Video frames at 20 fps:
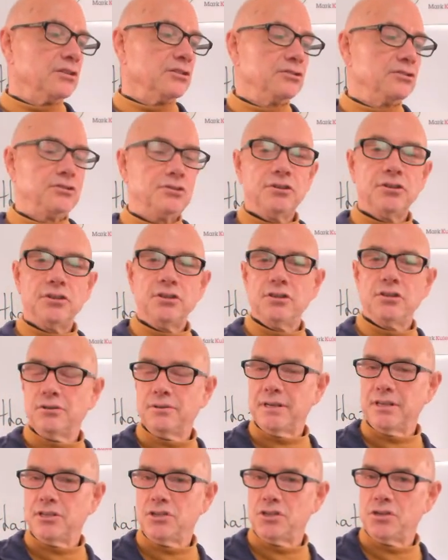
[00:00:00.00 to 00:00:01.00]
do you
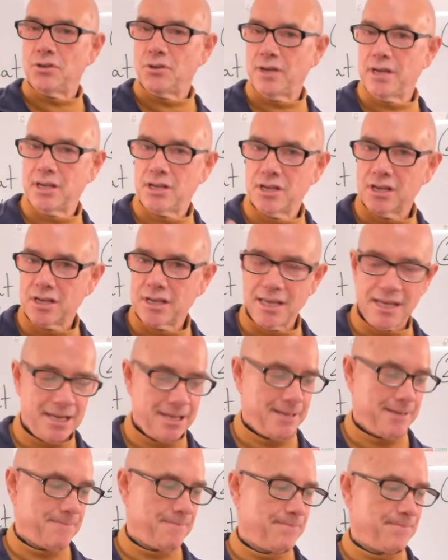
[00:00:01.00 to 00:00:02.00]
enjoy
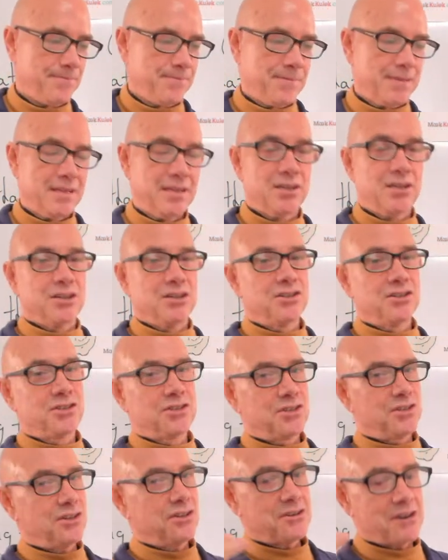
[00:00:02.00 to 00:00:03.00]
cooking?
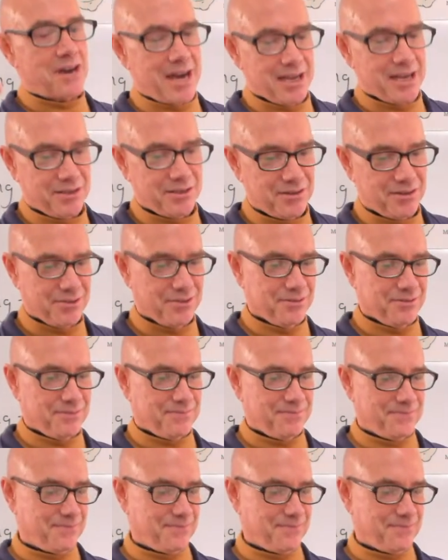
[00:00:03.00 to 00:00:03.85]
Sure, I do.